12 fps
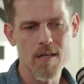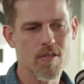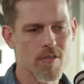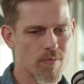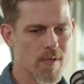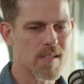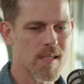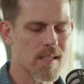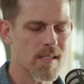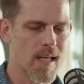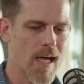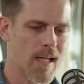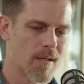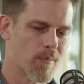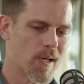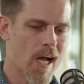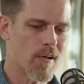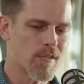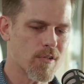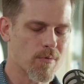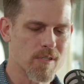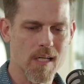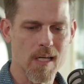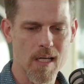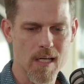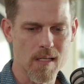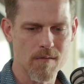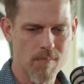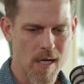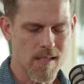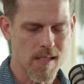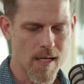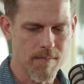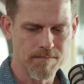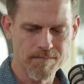just resist that. And when Alistair was a kid, my son,